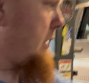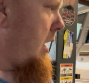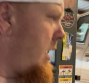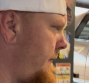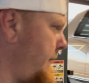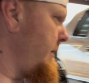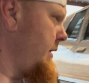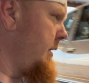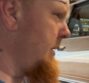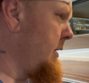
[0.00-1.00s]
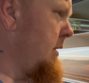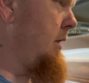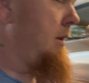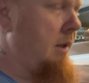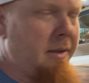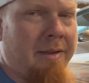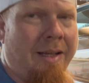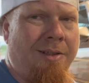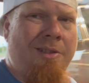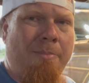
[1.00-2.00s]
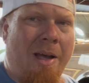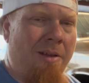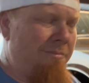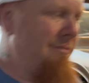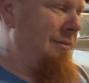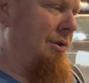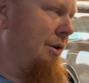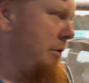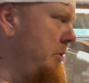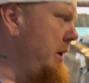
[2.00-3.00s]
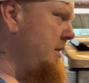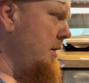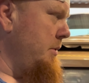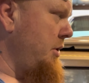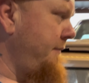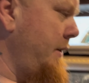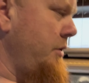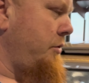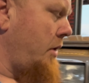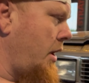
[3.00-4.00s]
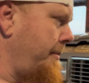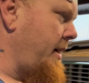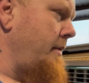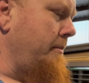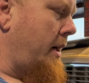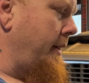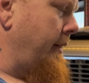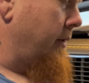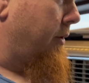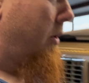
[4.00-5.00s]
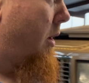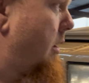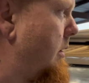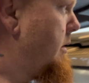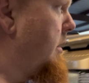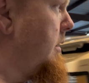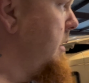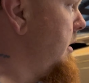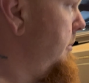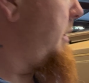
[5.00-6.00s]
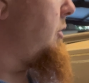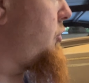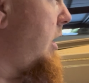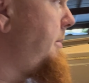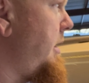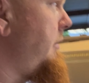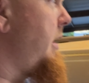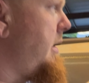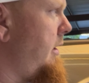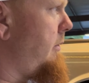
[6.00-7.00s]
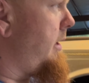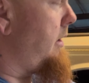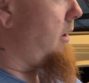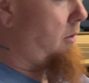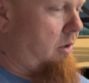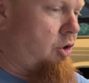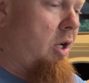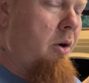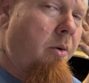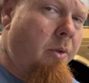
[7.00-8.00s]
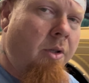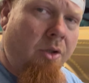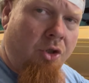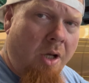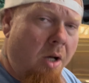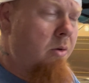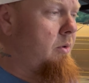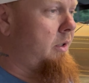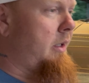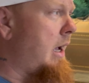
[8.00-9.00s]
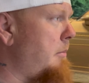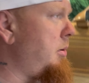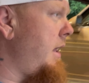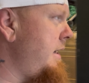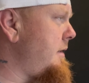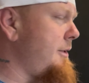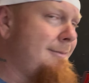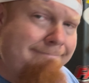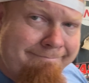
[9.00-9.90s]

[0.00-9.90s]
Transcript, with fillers: off. Like you said, just about two or three weeks ago, we just finished doing all the paint body to this car, pinstripe and everything, getting ready to go to the show. It went to the show, did not place